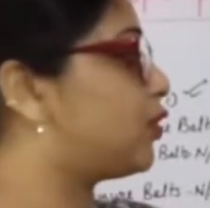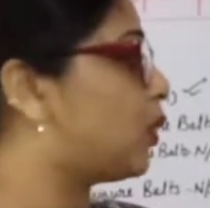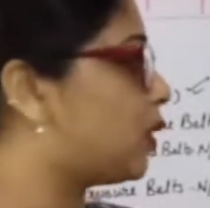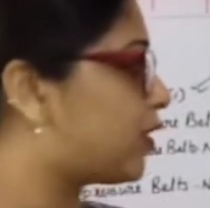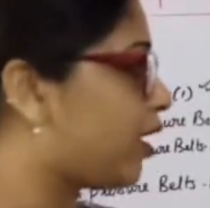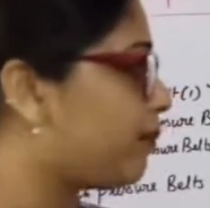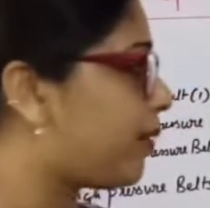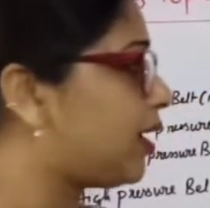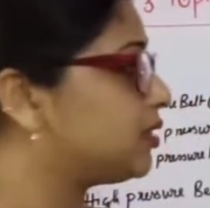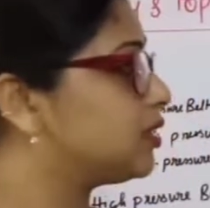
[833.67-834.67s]
doldrum
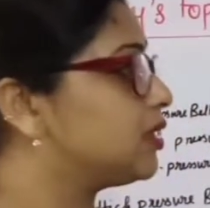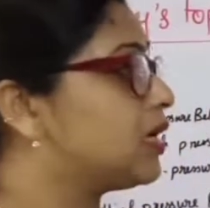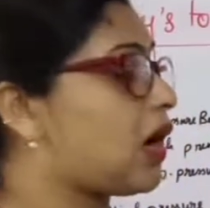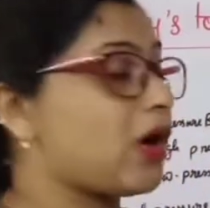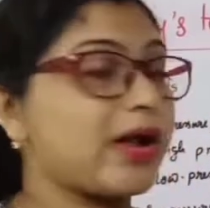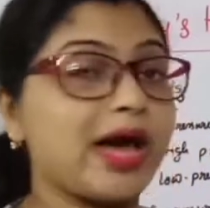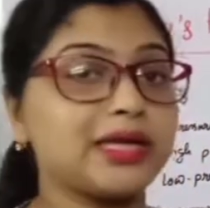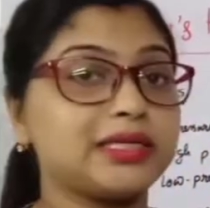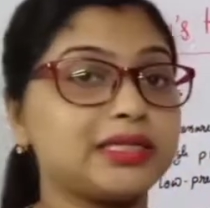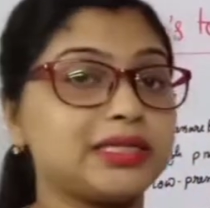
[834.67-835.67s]
part, or
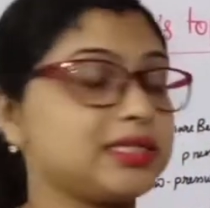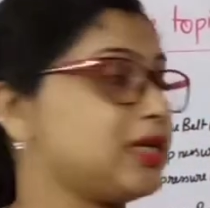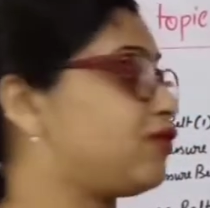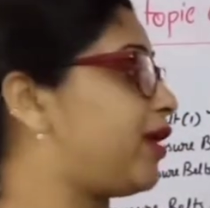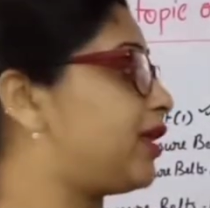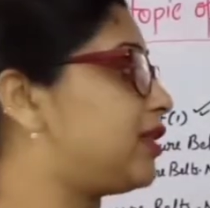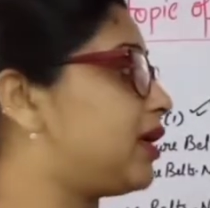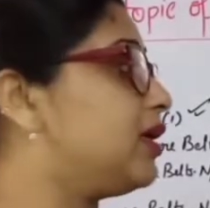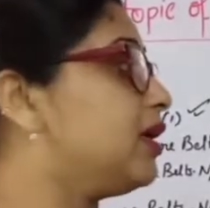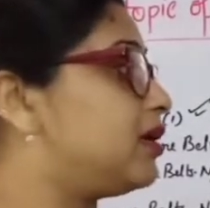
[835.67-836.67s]
ICSE,
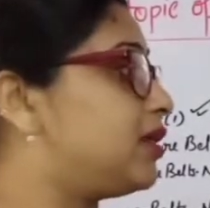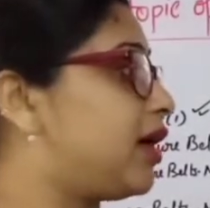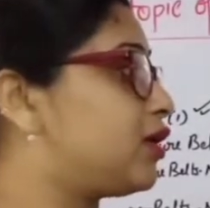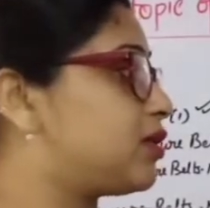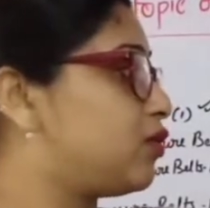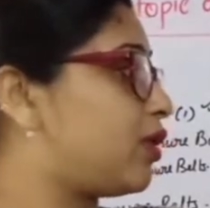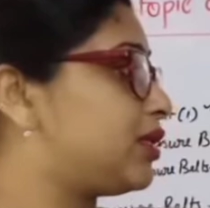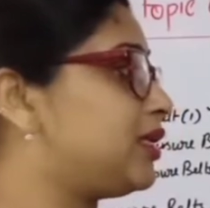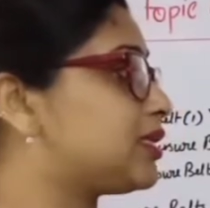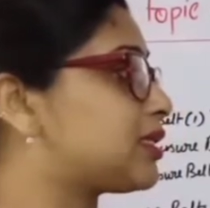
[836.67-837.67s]
where that's
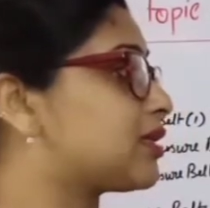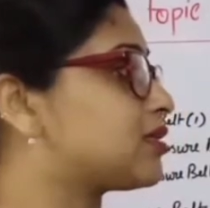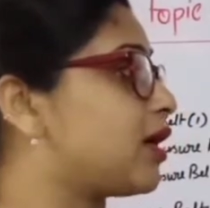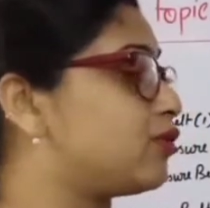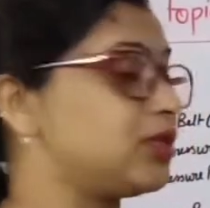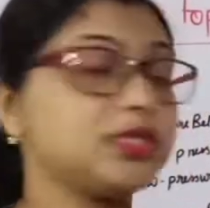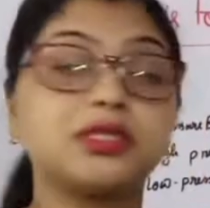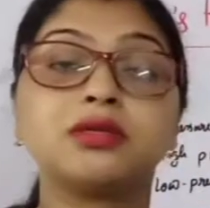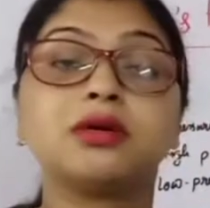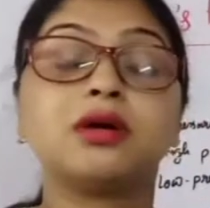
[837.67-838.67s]
northeast and
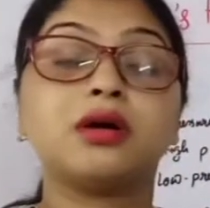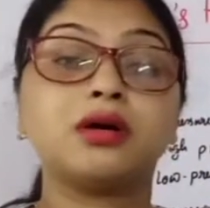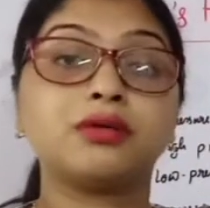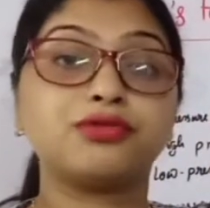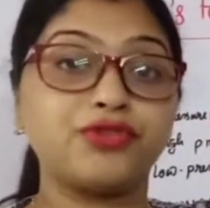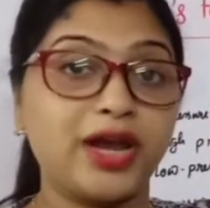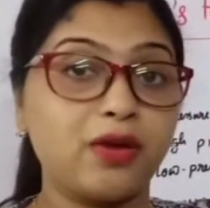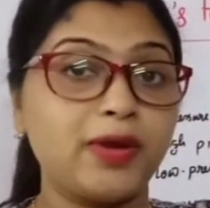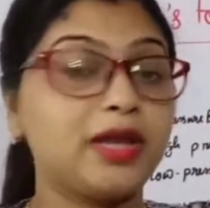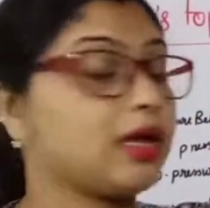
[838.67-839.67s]
southeast
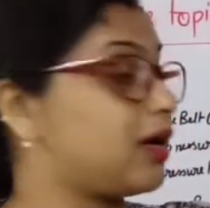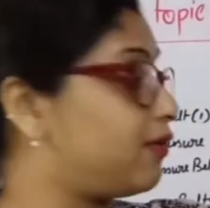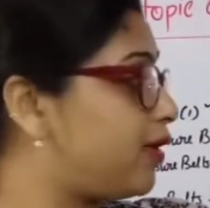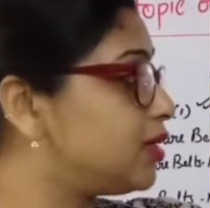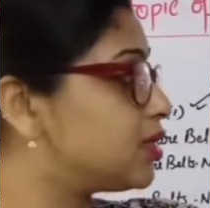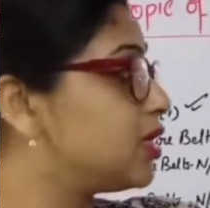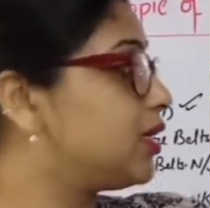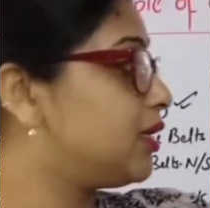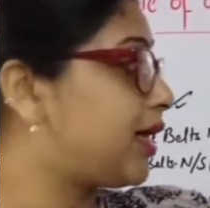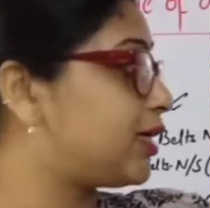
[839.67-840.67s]
trade wind converge.
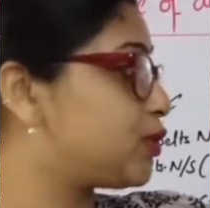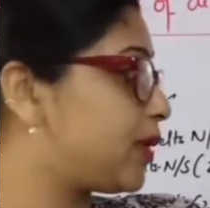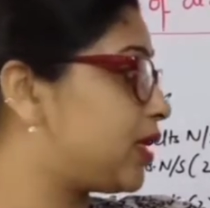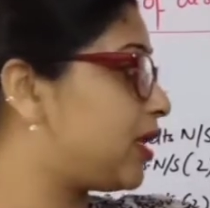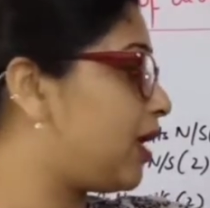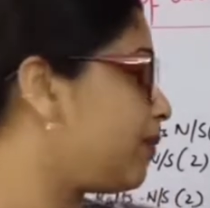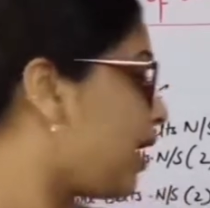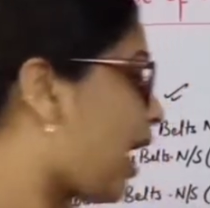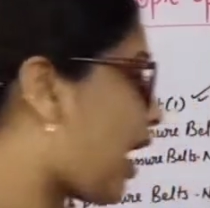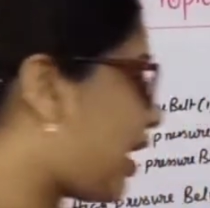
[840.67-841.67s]
That's why the name
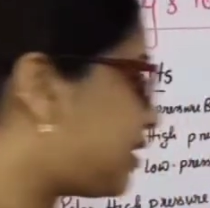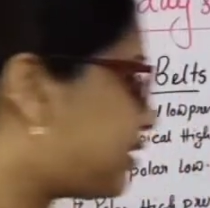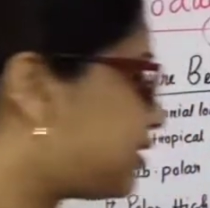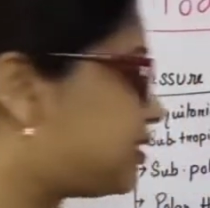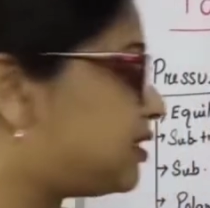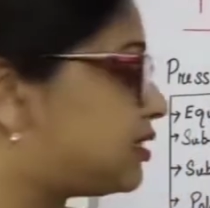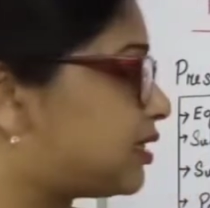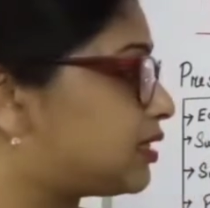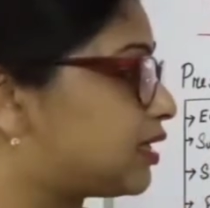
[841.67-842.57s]
ICSE